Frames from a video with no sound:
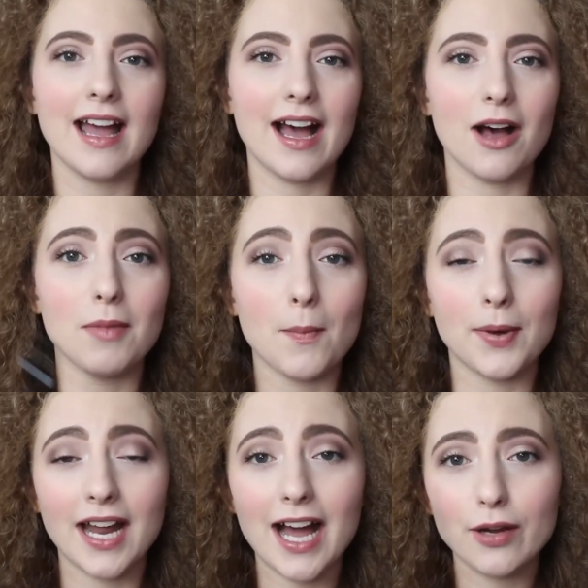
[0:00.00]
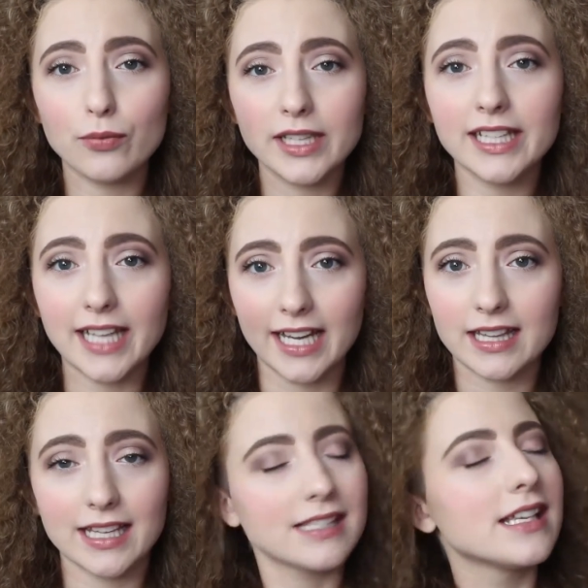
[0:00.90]
Um, but I really
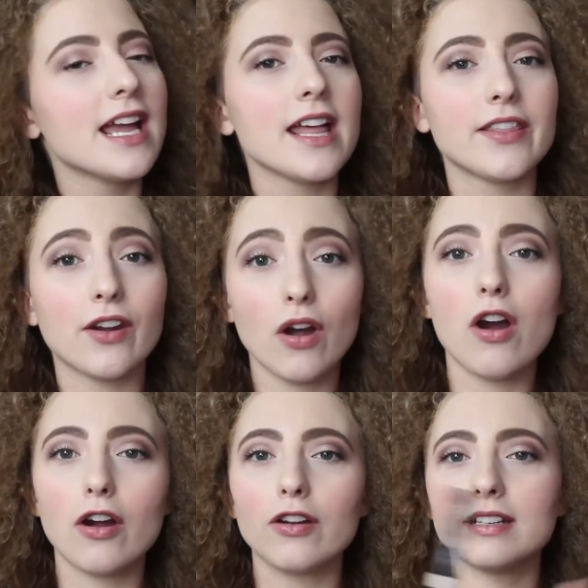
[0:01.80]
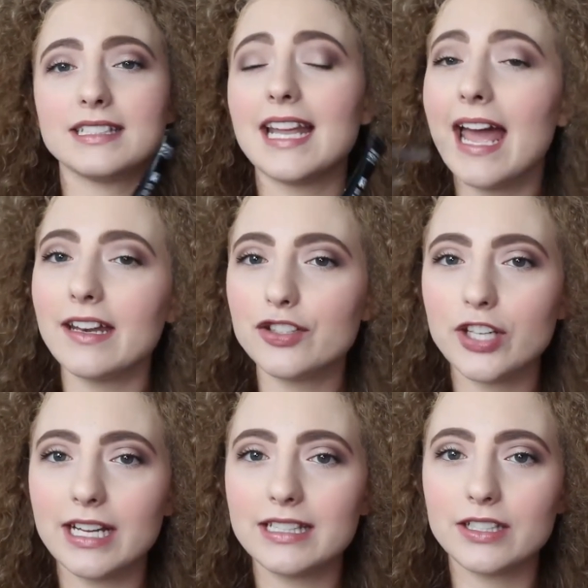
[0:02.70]
like this. There are 10
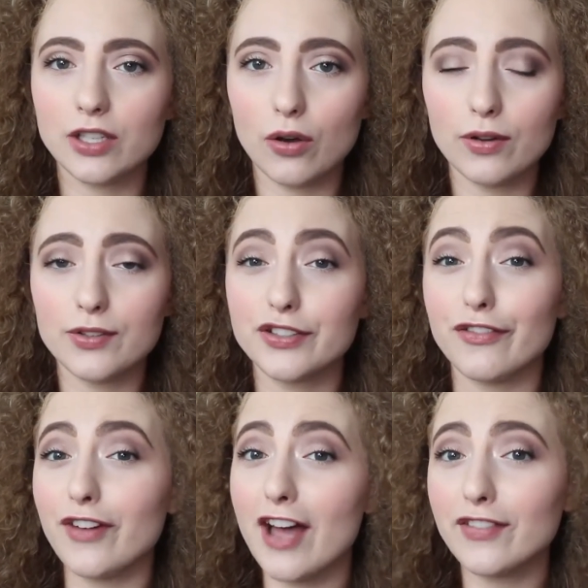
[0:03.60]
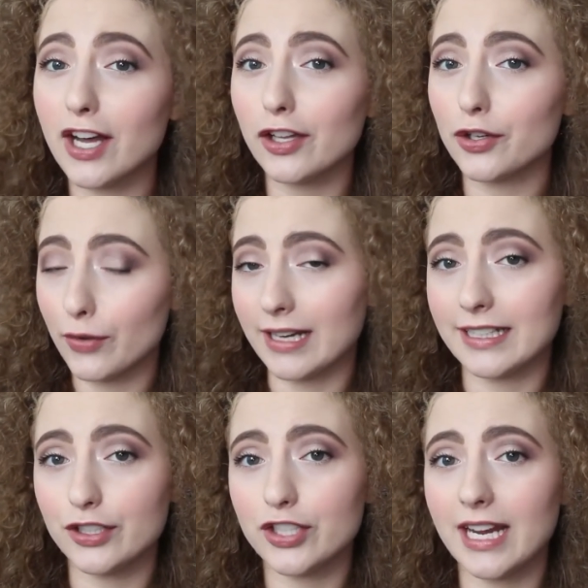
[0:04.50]
shades in total, so five color
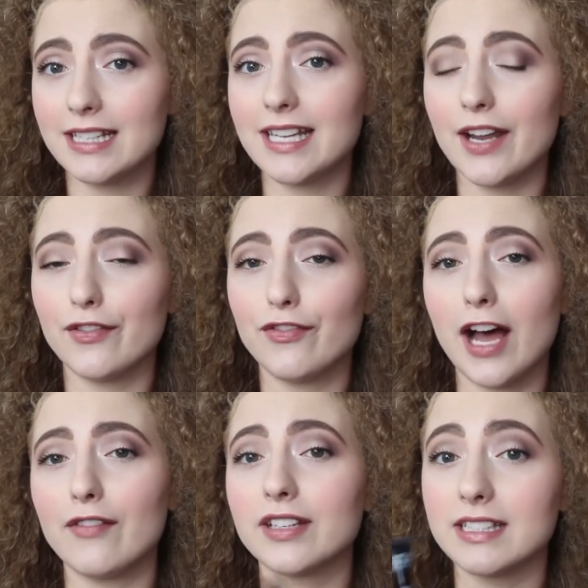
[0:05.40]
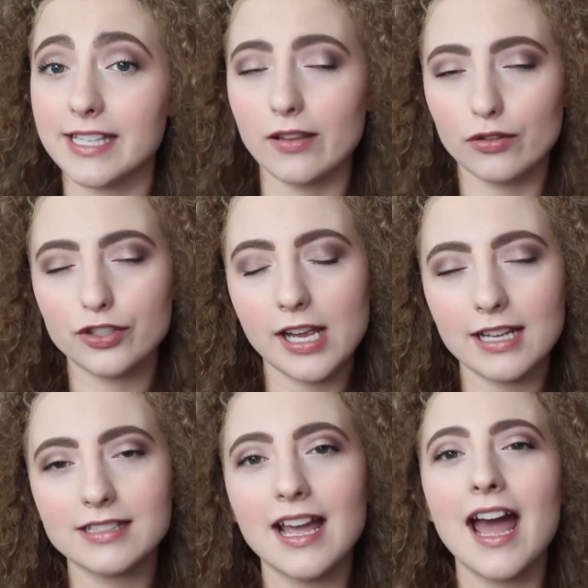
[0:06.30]
correcting shades and five concealer
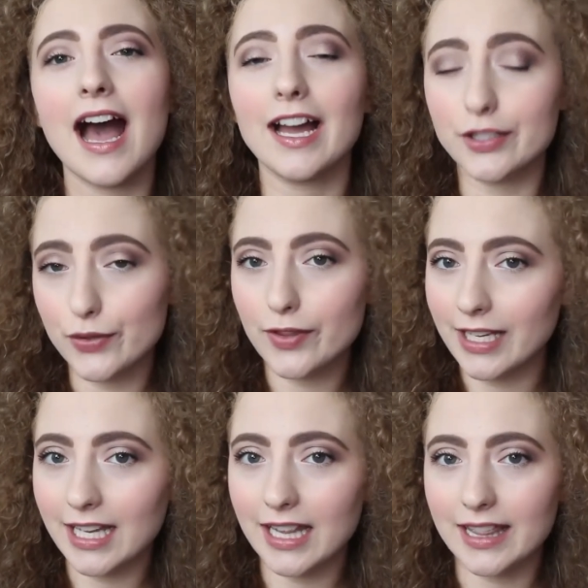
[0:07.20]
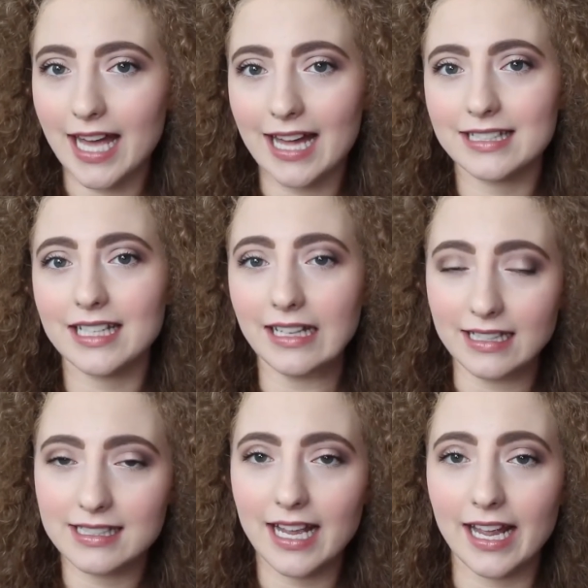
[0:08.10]
shades. I do think that
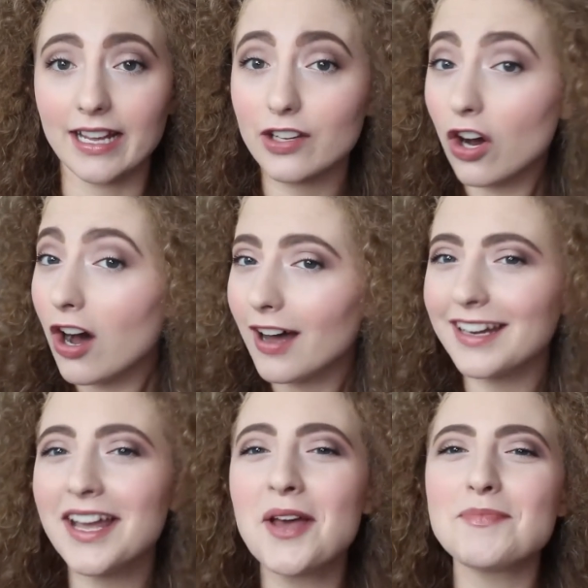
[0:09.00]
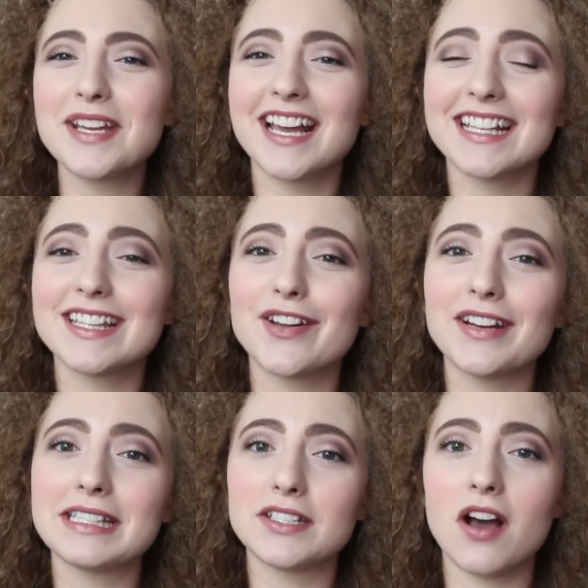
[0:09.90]
is a con because there
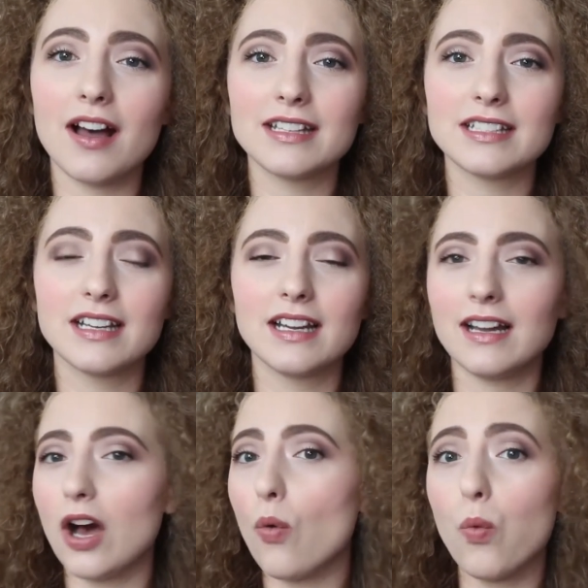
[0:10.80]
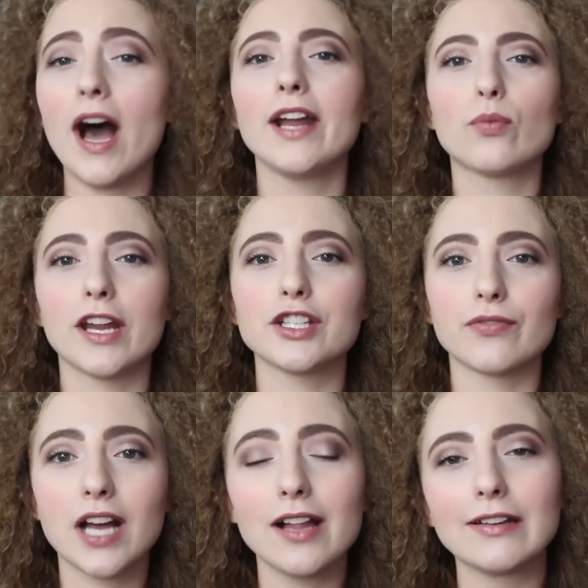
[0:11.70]
is not a wide range
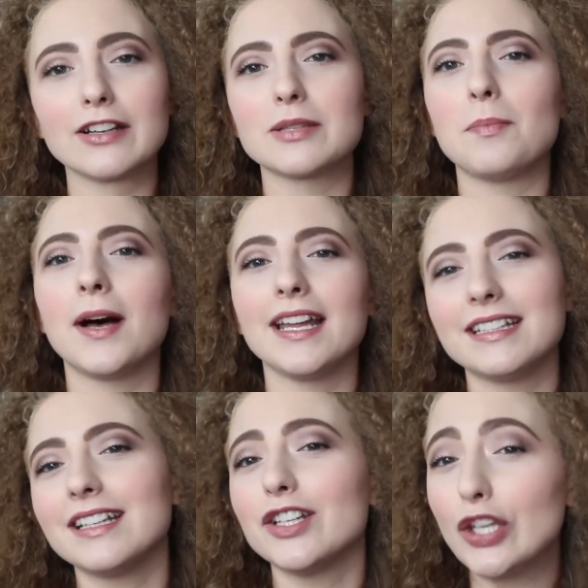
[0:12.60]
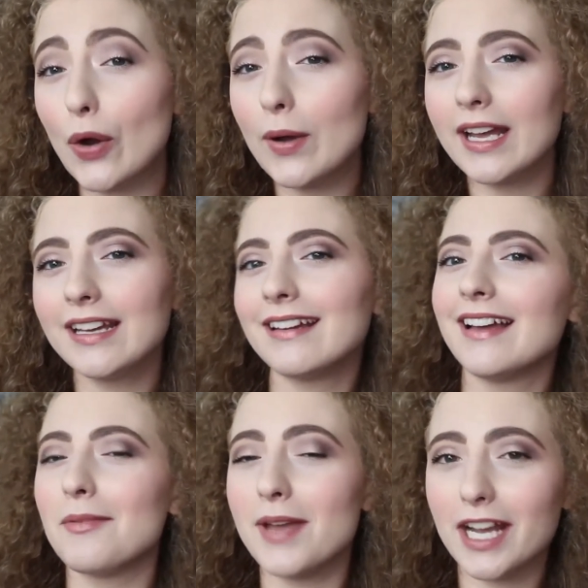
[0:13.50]
of colors, but knowing
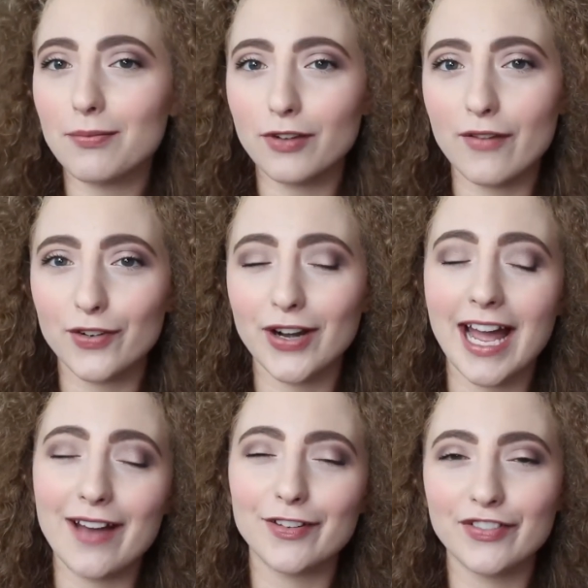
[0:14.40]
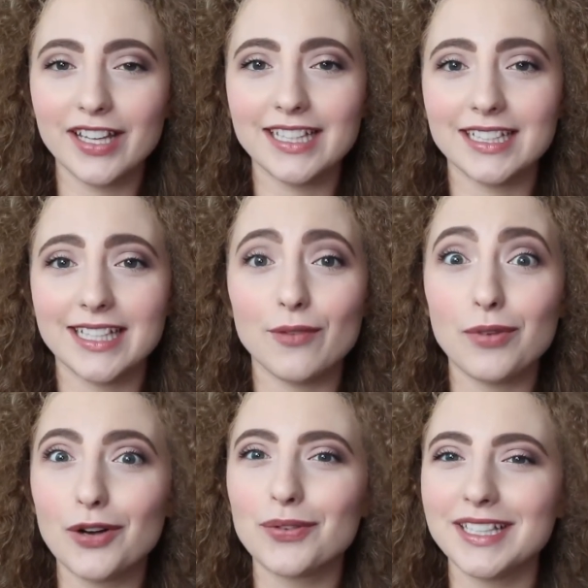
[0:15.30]
Make Up For Ever, I have a feeling that they will